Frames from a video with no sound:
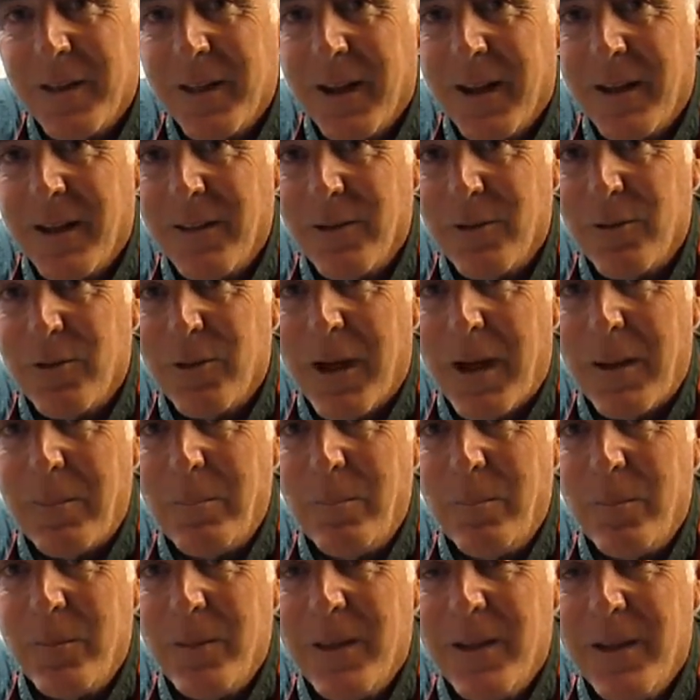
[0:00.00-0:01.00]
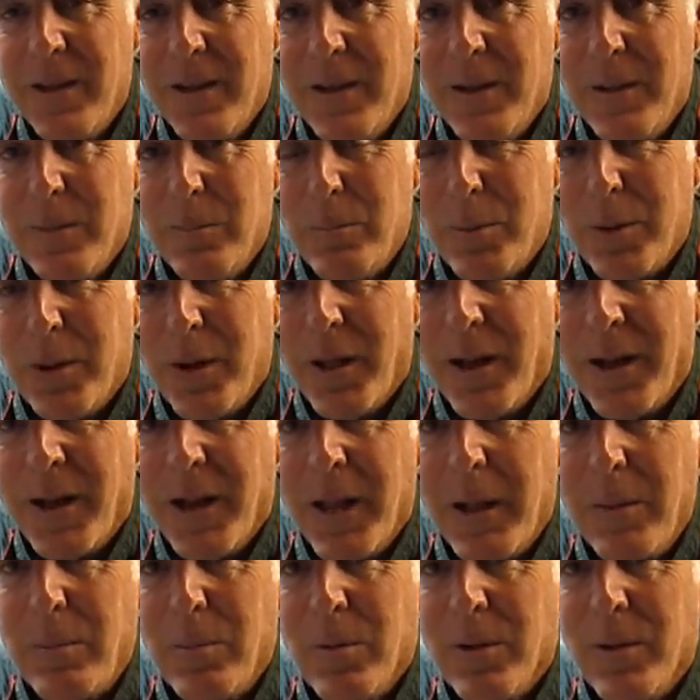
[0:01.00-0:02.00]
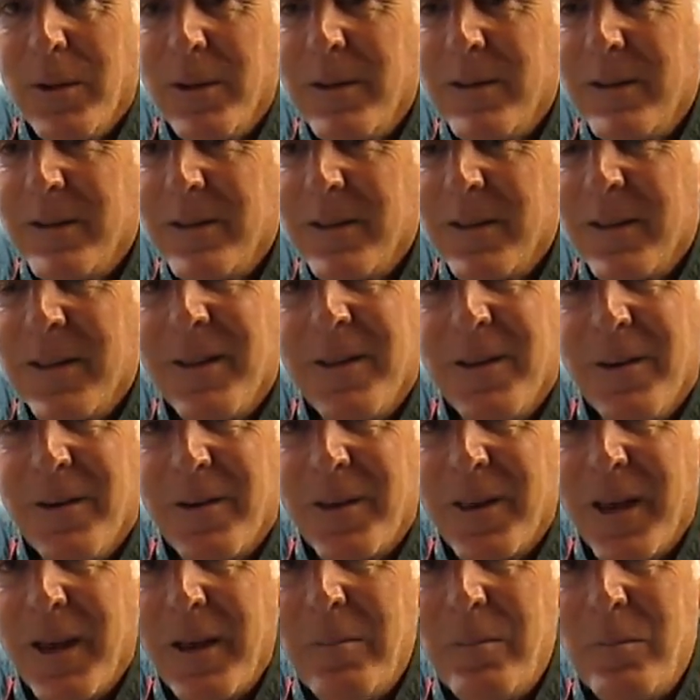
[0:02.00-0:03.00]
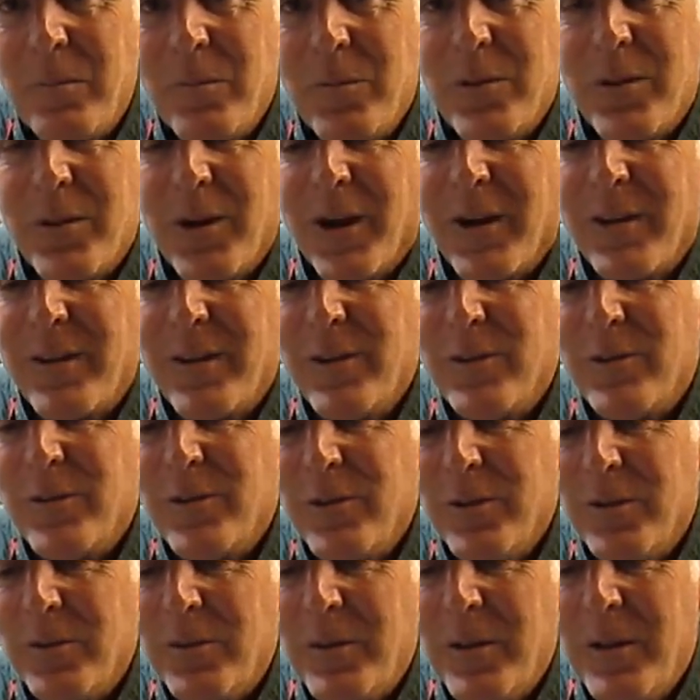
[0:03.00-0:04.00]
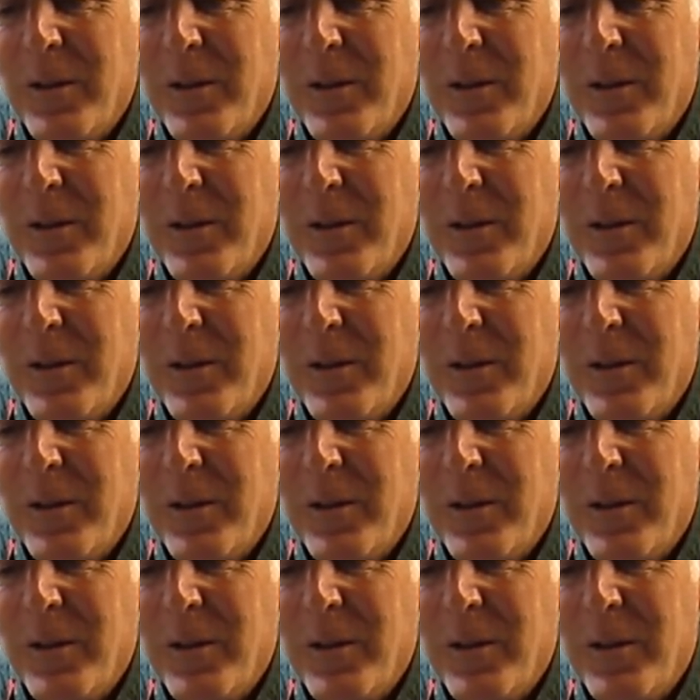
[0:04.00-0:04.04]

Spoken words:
out in the shop and put on an apron. Okay. Talk to you soon.